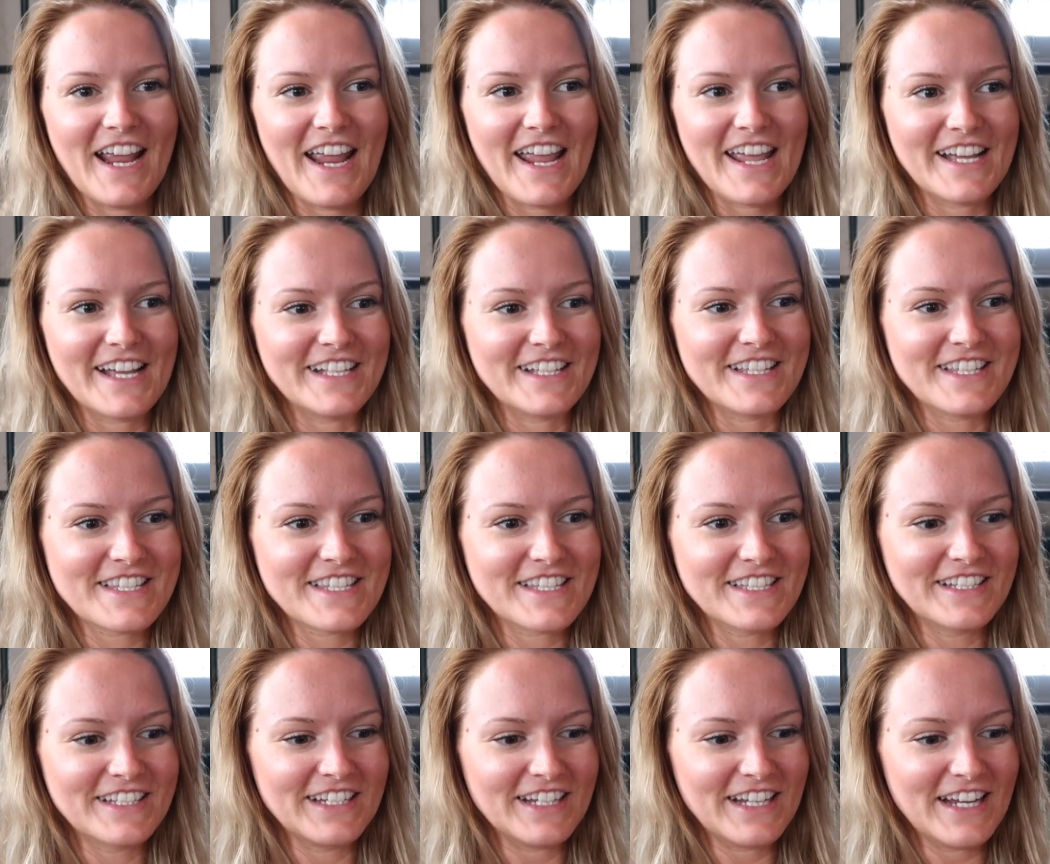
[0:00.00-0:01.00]
And
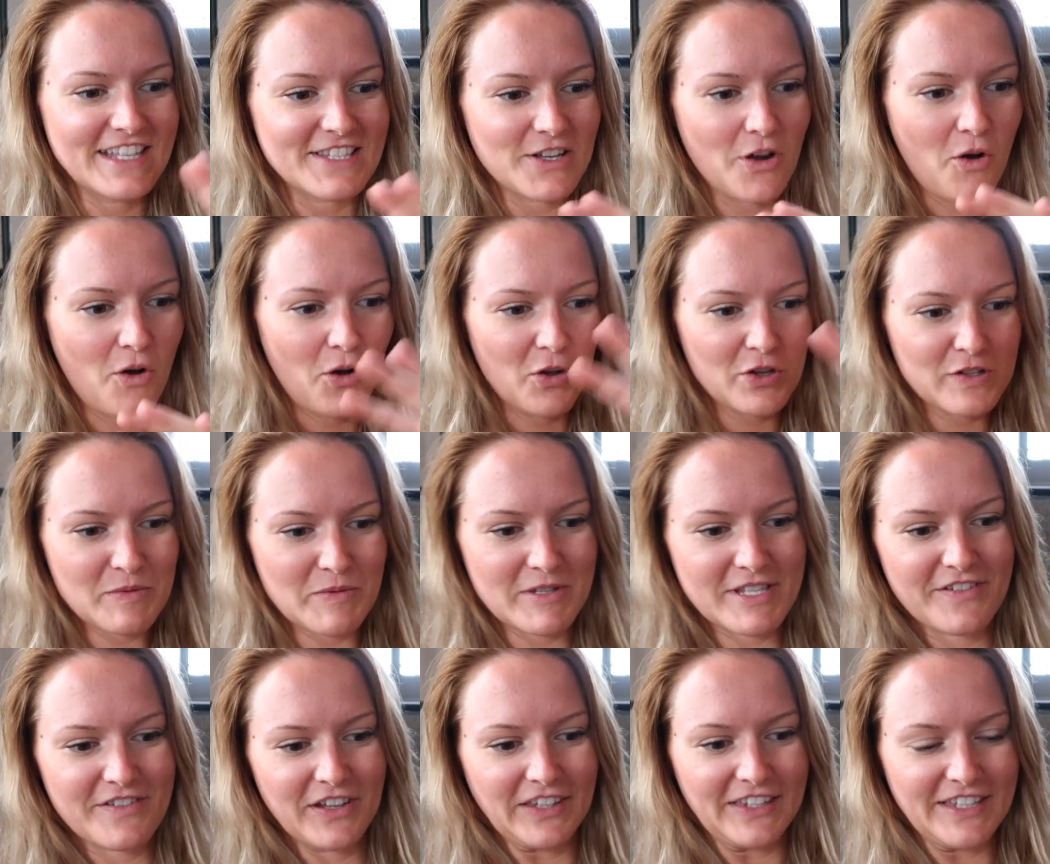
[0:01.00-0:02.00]
it's all
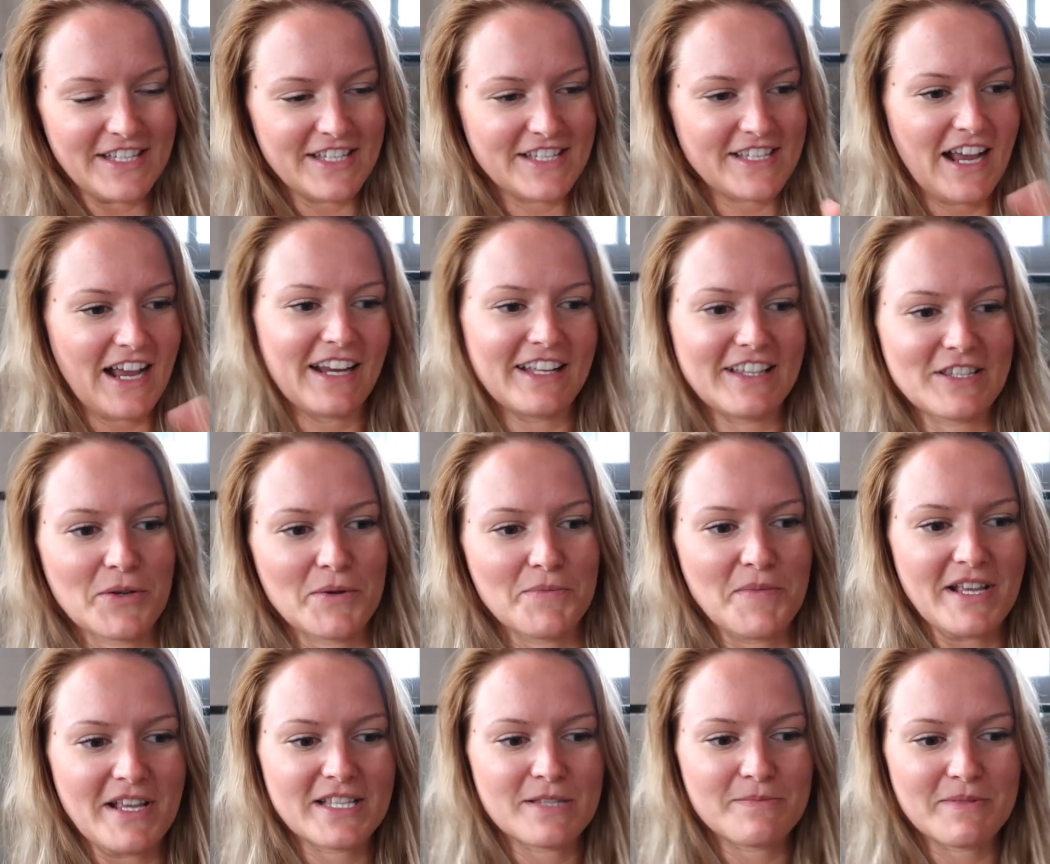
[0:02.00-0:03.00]
specifically designed so it
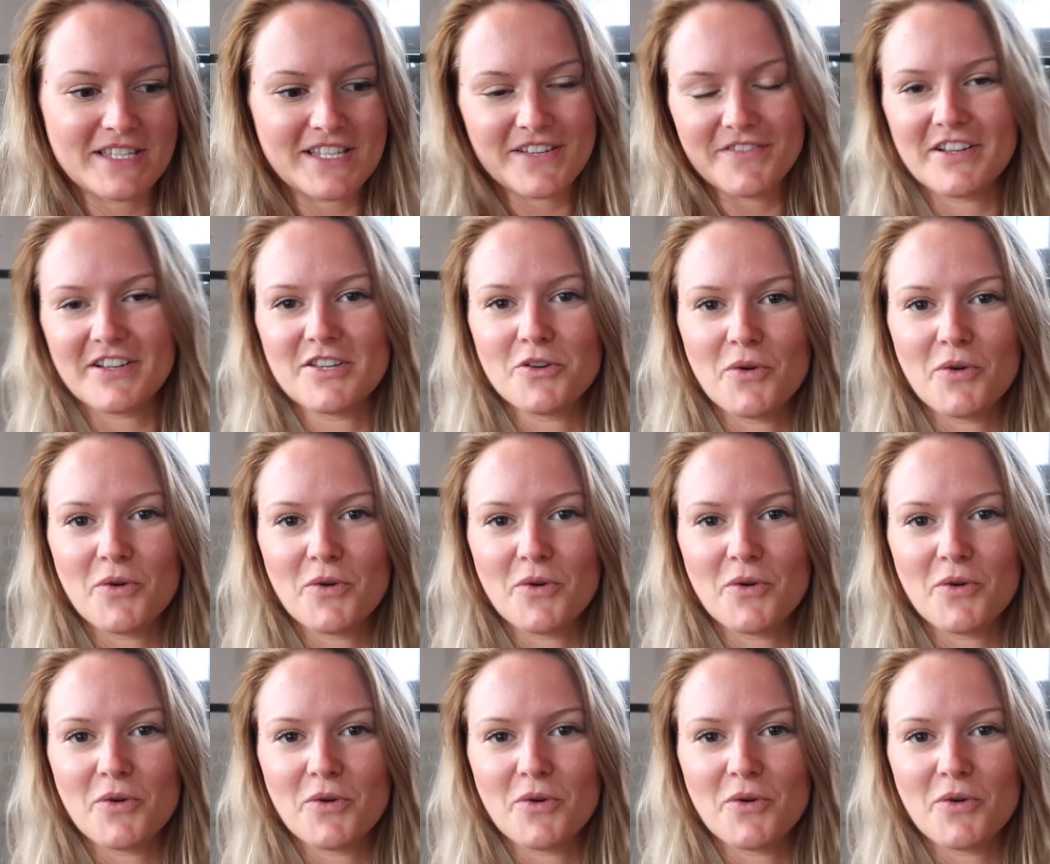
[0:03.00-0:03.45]
makes specific